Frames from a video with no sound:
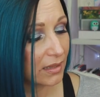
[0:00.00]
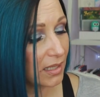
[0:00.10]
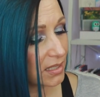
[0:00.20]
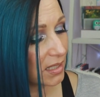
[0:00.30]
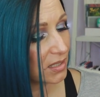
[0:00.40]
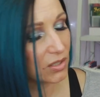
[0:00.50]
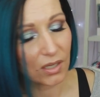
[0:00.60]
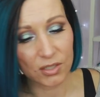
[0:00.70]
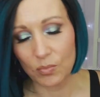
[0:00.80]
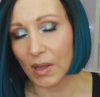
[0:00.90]
This is
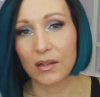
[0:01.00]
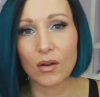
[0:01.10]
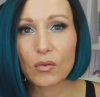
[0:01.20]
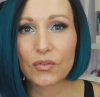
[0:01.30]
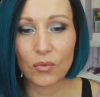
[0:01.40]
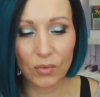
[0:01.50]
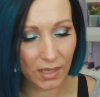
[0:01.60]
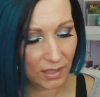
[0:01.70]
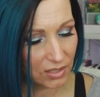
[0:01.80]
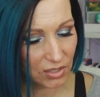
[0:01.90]
just my go-to.
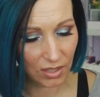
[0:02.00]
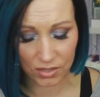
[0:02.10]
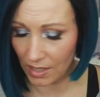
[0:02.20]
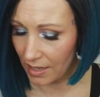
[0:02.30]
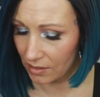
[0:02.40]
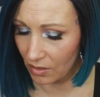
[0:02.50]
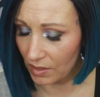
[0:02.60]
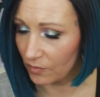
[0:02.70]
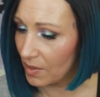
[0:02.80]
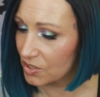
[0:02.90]
It is just, I don't
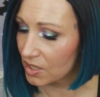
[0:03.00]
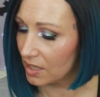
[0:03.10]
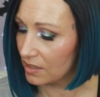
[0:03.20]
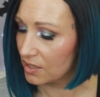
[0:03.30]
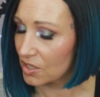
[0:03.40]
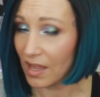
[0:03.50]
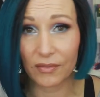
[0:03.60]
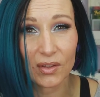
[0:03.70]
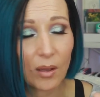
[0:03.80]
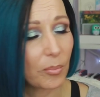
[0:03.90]
know, if my skin is
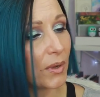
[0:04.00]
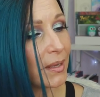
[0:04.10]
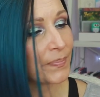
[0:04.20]
effed up,